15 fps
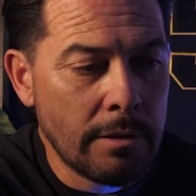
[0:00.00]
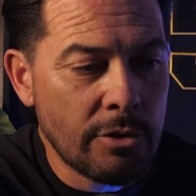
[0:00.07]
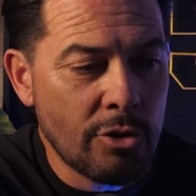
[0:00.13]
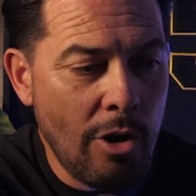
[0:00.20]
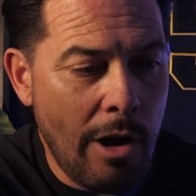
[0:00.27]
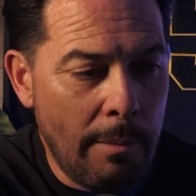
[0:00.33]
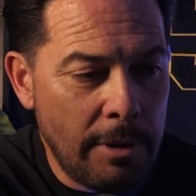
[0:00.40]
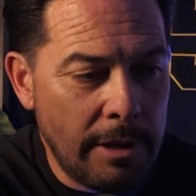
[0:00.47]

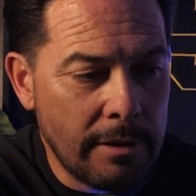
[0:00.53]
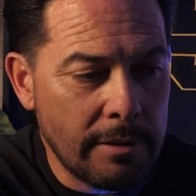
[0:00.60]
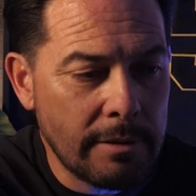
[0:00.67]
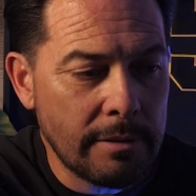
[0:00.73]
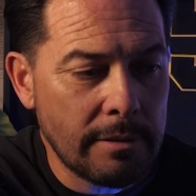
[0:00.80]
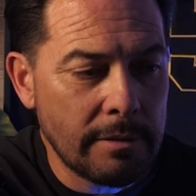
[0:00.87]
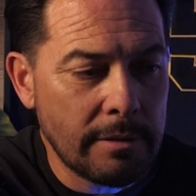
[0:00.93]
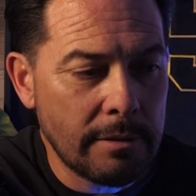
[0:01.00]
Trauma,
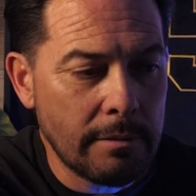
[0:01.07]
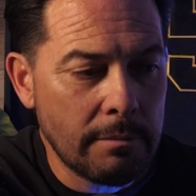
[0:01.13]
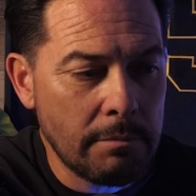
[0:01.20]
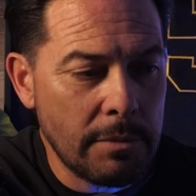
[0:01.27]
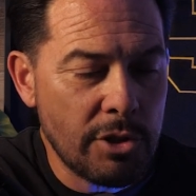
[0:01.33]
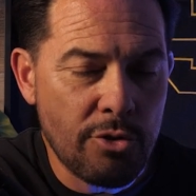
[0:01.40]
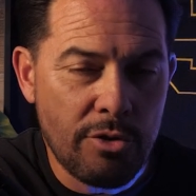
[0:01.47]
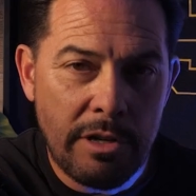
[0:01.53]

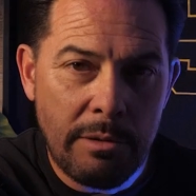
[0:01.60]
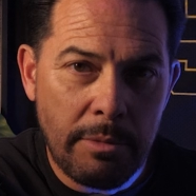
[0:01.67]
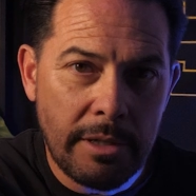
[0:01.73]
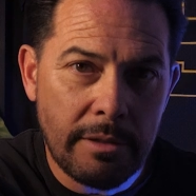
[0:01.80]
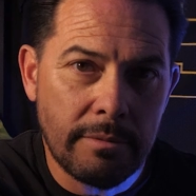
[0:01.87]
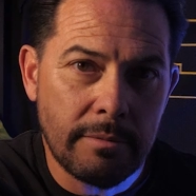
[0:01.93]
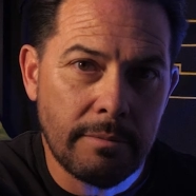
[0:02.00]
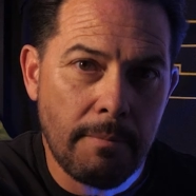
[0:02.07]

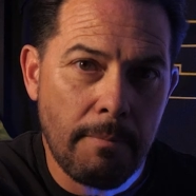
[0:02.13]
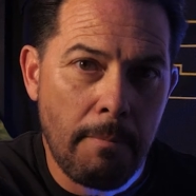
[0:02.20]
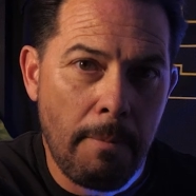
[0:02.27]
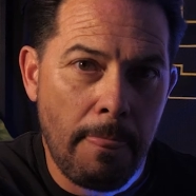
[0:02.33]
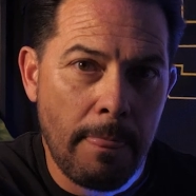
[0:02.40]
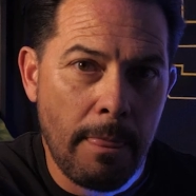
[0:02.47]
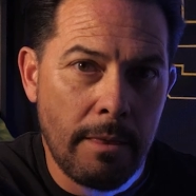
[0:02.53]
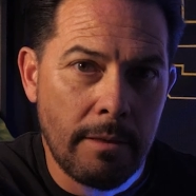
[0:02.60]
mistreatment,
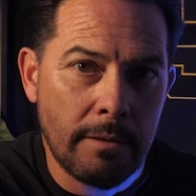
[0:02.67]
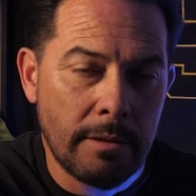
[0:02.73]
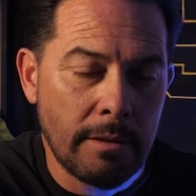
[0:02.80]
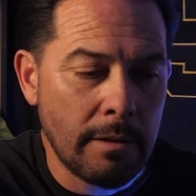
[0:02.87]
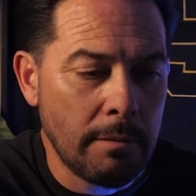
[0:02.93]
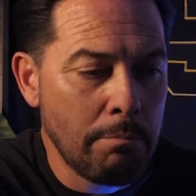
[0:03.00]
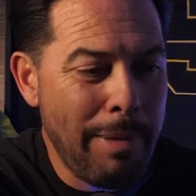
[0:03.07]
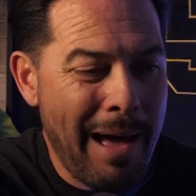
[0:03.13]

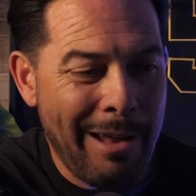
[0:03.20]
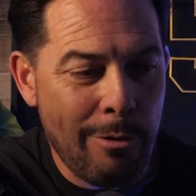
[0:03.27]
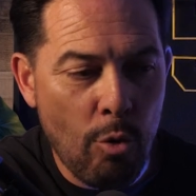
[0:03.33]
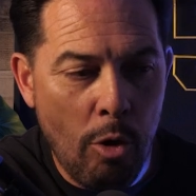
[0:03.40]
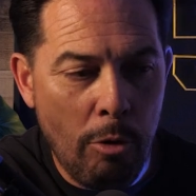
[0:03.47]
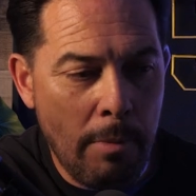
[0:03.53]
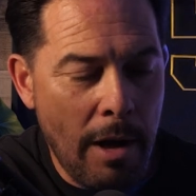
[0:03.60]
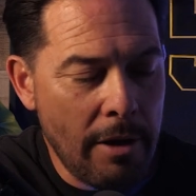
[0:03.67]
bad
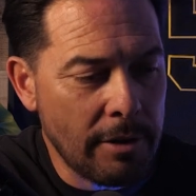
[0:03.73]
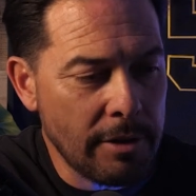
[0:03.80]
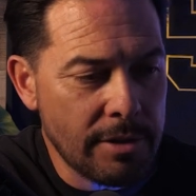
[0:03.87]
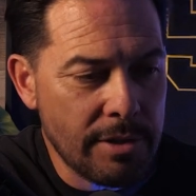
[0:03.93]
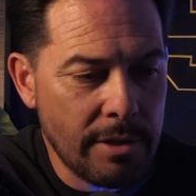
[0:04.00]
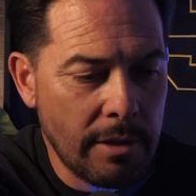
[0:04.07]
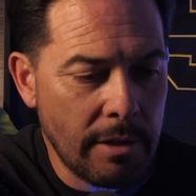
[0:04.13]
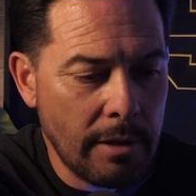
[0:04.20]
role
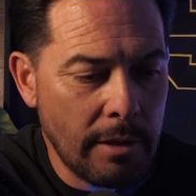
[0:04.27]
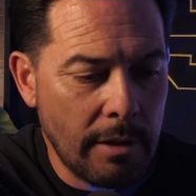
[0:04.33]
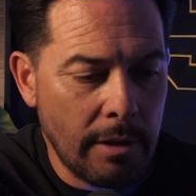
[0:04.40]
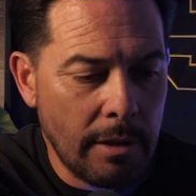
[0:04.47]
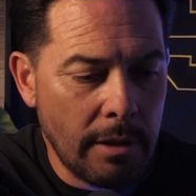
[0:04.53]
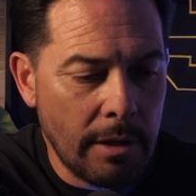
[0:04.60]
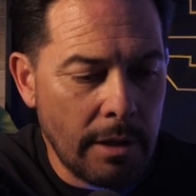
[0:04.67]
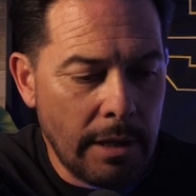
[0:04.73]
models.
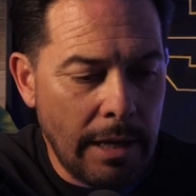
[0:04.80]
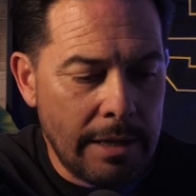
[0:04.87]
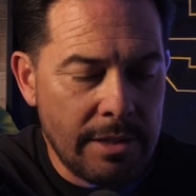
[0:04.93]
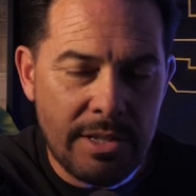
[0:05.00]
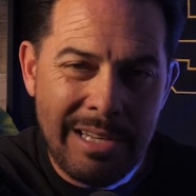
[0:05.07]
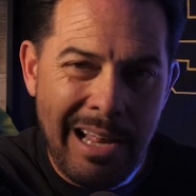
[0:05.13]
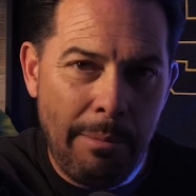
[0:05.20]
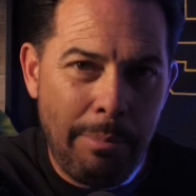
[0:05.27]
You guys,
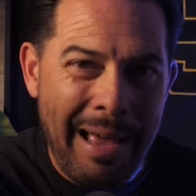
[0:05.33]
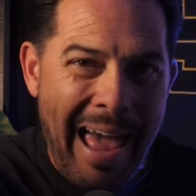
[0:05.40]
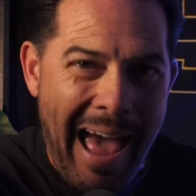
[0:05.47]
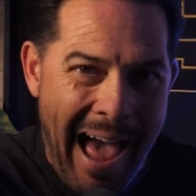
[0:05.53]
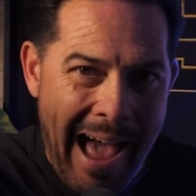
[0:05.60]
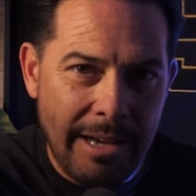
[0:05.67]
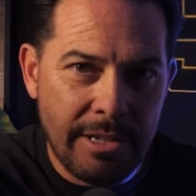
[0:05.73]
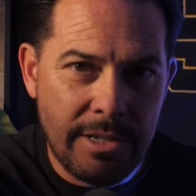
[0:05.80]
it's not by
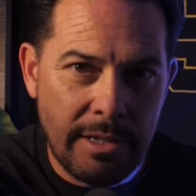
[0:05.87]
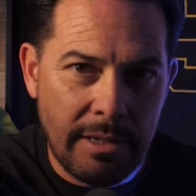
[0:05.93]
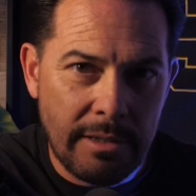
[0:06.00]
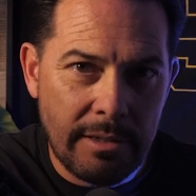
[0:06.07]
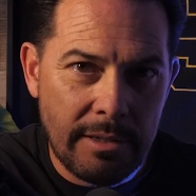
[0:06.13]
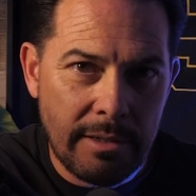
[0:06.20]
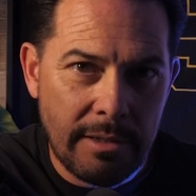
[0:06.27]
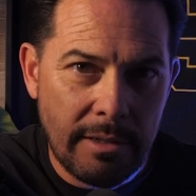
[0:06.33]

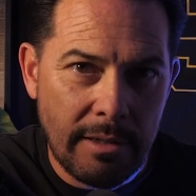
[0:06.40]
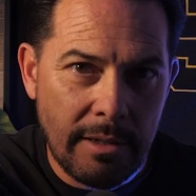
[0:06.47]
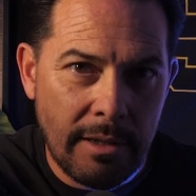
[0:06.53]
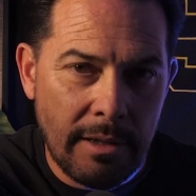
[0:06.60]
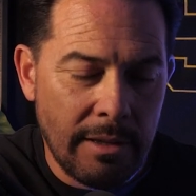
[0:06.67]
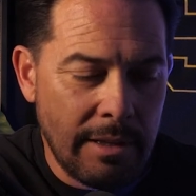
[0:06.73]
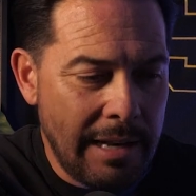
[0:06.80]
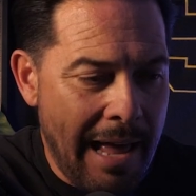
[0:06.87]
accident
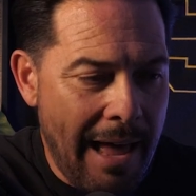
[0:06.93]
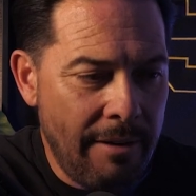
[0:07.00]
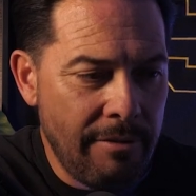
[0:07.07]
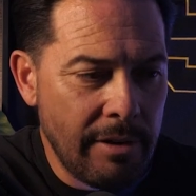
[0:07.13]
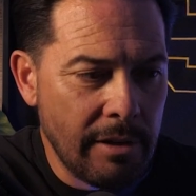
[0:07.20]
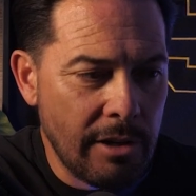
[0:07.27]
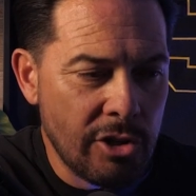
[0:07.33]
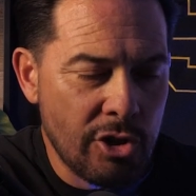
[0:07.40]
that
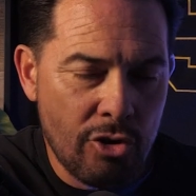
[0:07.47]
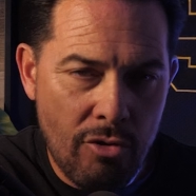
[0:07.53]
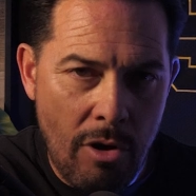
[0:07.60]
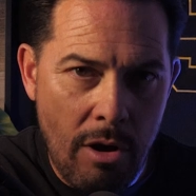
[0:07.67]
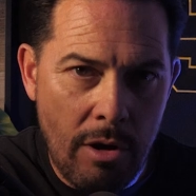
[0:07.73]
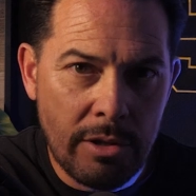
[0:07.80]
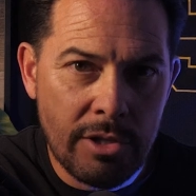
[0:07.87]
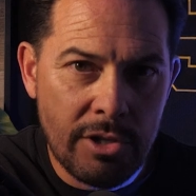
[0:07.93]
having a
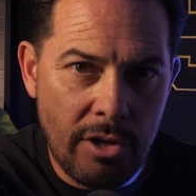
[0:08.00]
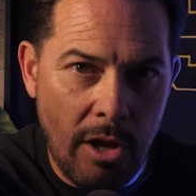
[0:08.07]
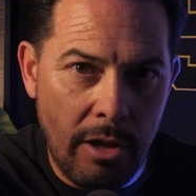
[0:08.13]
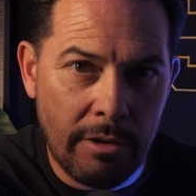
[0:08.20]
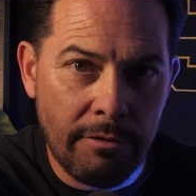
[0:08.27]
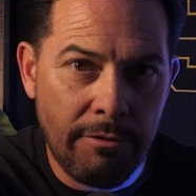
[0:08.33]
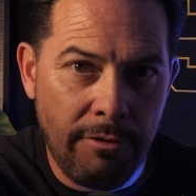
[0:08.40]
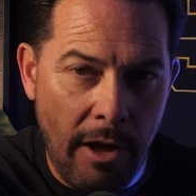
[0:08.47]
strong,
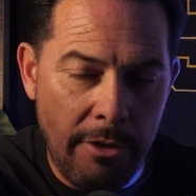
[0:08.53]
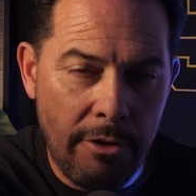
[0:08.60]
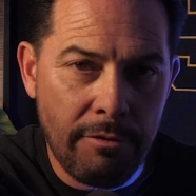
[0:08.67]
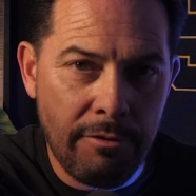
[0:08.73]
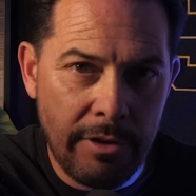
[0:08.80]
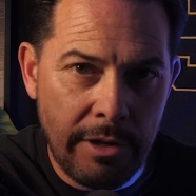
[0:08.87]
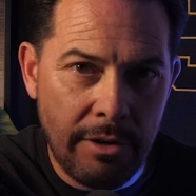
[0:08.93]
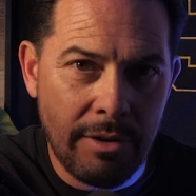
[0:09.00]
solid father
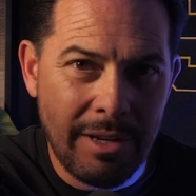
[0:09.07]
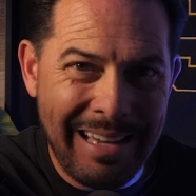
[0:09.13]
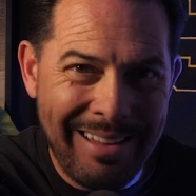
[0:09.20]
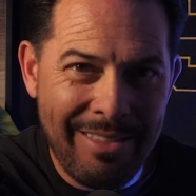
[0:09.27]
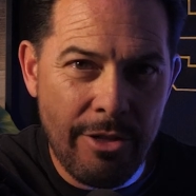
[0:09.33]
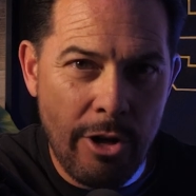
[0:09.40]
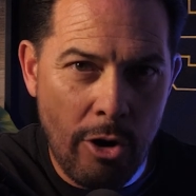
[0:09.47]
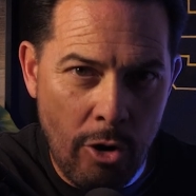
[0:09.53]
figure
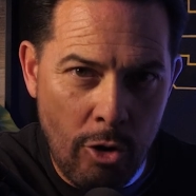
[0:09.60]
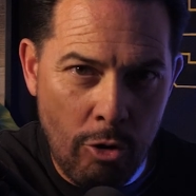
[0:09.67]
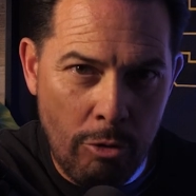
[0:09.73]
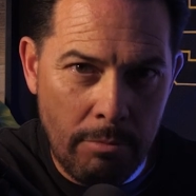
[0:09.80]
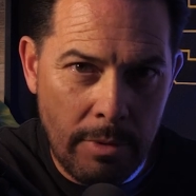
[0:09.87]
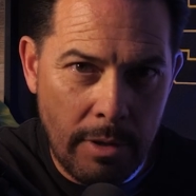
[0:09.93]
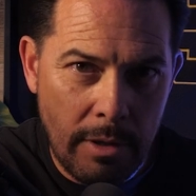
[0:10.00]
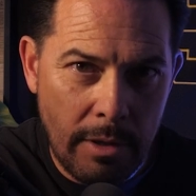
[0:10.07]
in the
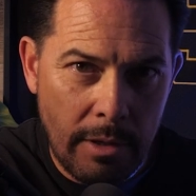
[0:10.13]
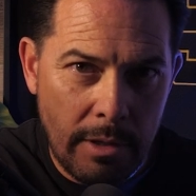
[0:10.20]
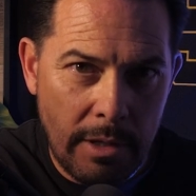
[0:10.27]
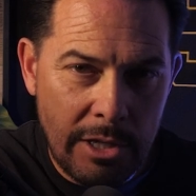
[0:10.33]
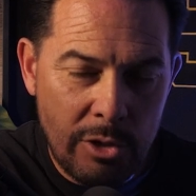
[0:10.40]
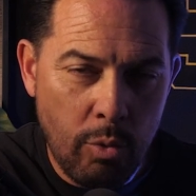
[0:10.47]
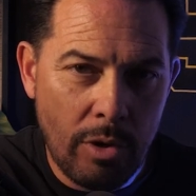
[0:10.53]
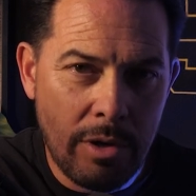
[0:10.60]
home
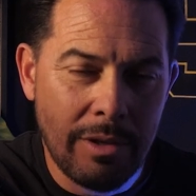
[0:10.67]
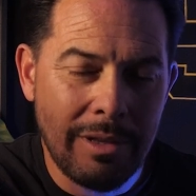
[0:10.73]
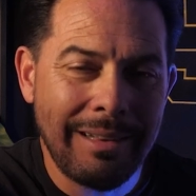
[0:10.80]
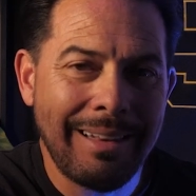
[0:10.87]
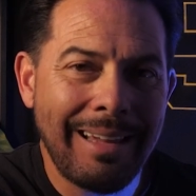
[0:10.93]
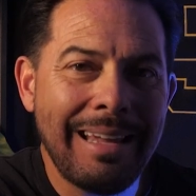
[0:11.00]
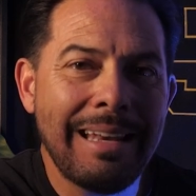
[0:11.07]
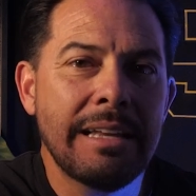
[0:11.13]
is one of the
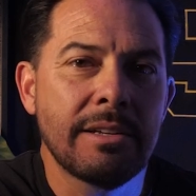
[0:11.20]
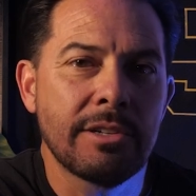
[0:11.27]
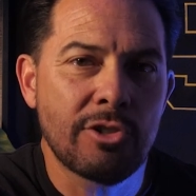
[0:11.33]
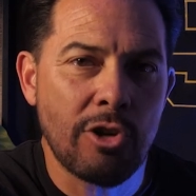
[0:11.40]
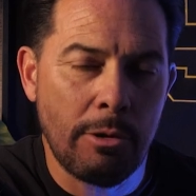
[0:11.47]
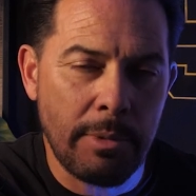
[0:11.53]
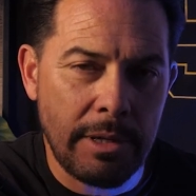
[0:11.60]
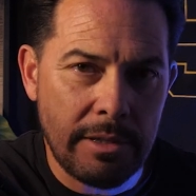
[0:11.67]
leading
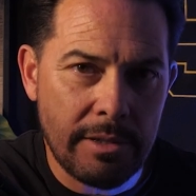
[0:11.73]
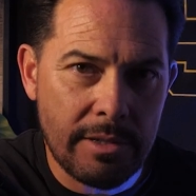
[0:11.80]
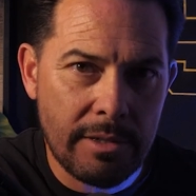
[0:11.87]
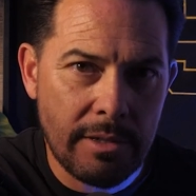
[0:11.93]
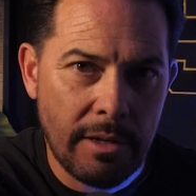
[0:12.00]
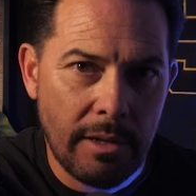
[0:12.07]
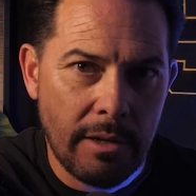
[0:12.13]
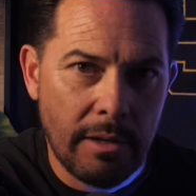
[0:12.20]
determinants
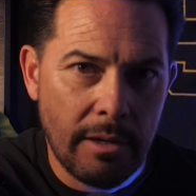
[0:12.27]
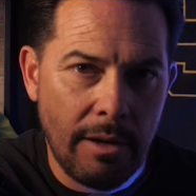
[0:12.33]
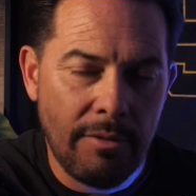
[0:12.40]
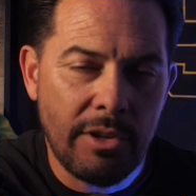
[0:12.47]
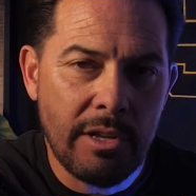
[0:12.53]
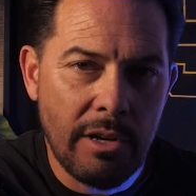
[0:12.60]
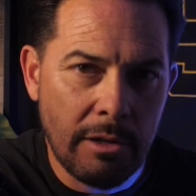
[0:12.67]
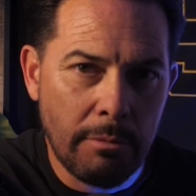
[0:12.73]
of
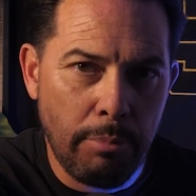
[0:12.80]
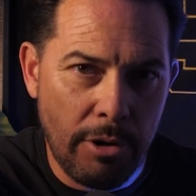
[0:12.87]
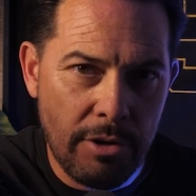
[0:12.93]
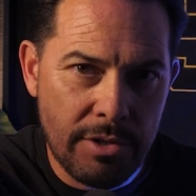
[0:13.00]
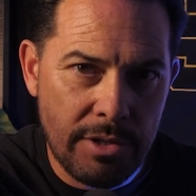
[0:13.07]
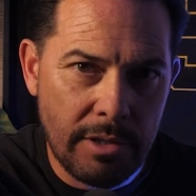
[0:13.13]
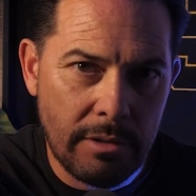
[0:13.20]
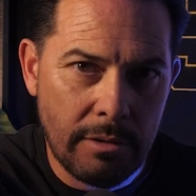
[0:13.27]
a young
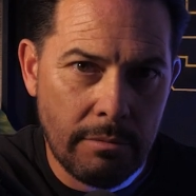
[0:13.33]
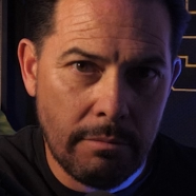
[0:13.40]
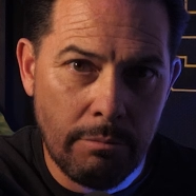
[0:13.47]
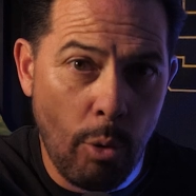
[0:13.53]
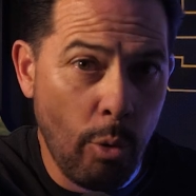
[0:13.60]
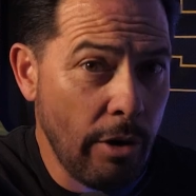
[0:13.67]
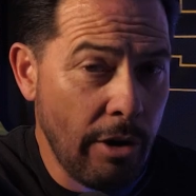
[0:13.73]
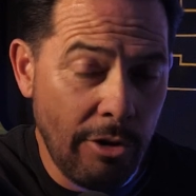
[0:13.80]
person,
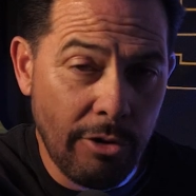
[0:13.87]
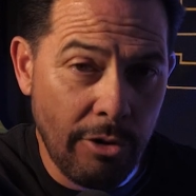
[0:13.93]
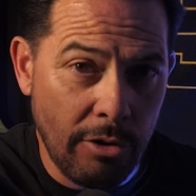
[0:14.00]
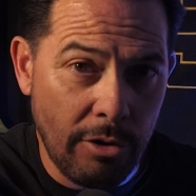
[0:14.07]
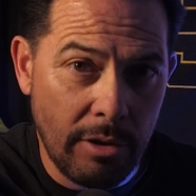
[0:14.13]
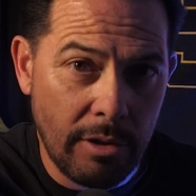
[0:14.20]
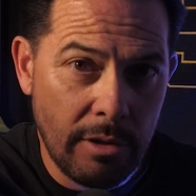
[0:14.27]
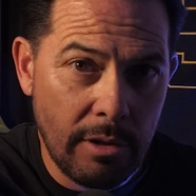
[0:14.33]
boy or
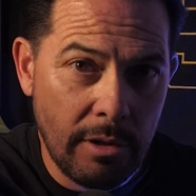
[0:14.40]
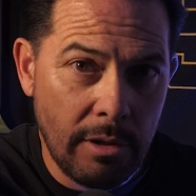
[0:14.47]
girl,